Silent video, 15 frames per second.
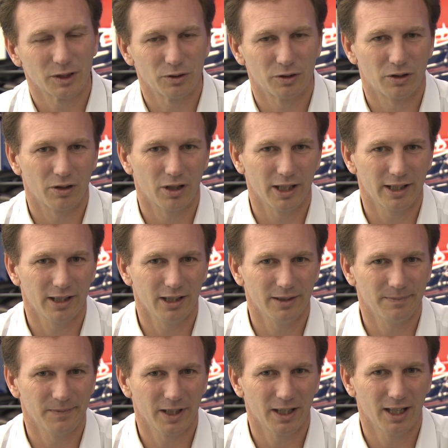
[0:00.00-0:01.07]
Oh,
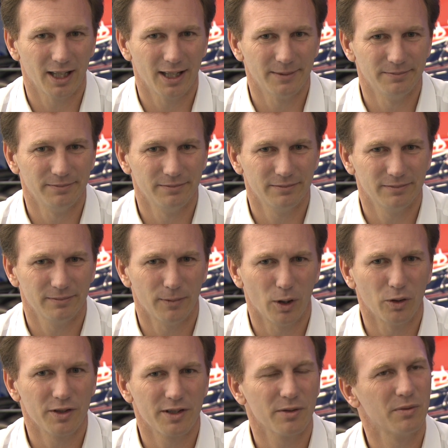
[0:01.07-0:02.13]
crikey.
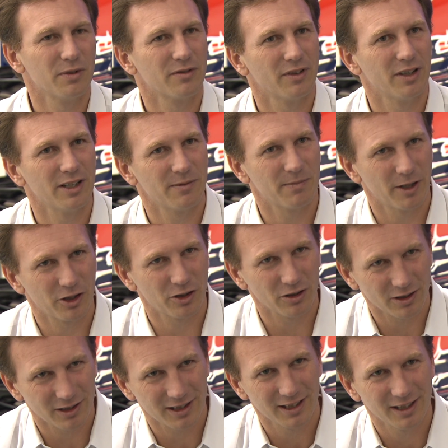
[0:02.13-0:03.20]
Monza was very
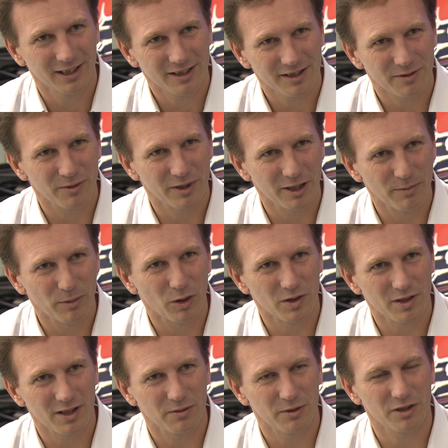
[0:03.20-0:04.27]
special. To win in
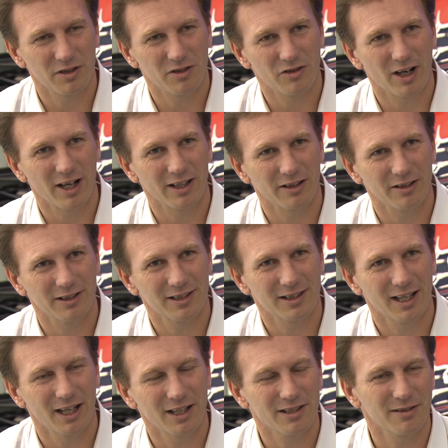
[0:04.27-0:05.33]
Monza, which is a track
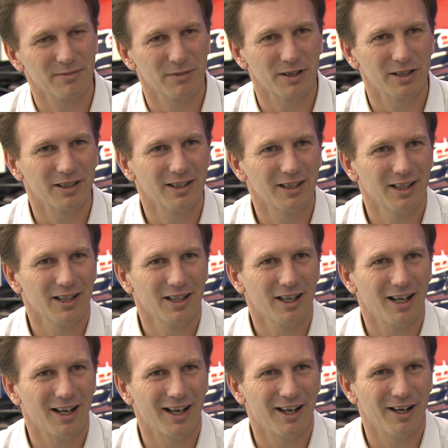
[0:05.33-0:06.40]
that hasn't been
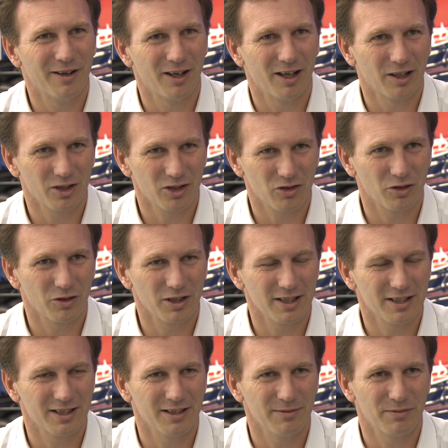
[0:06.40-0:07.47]
our
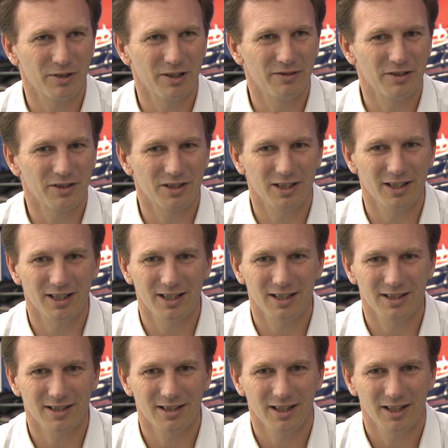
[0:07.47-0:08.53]
strongest in previous
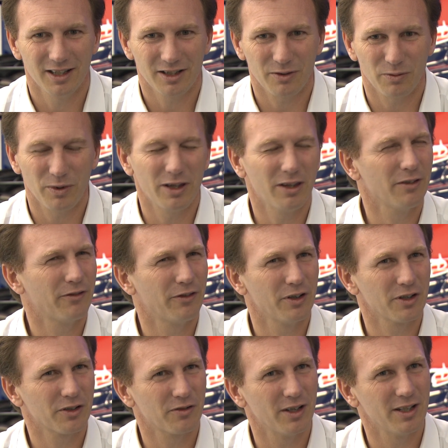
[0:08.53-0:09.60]
years. To win the
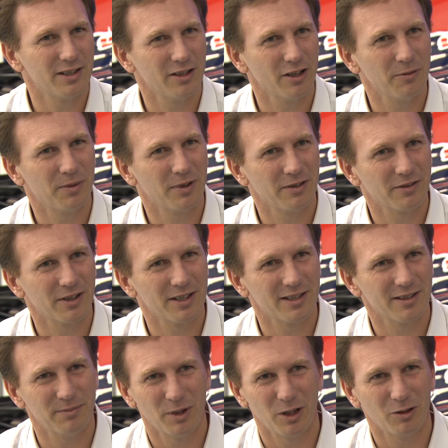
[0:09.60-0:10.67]
first race, the opening
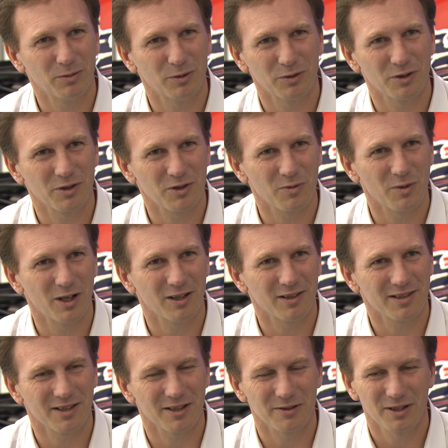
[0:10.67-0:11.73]
race in Melbourne as
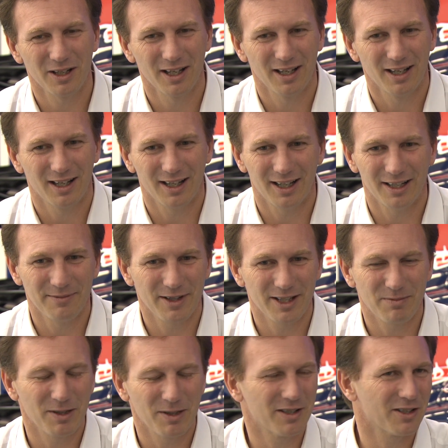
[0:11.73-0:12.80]
well. So
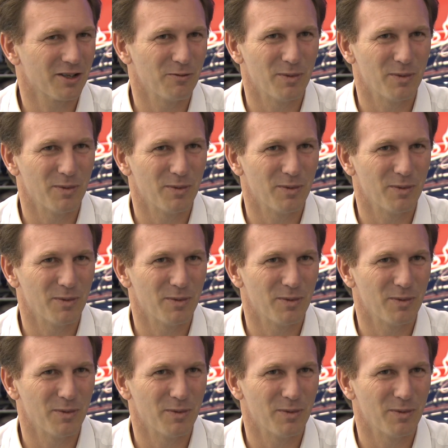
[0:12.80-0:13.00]
there's been so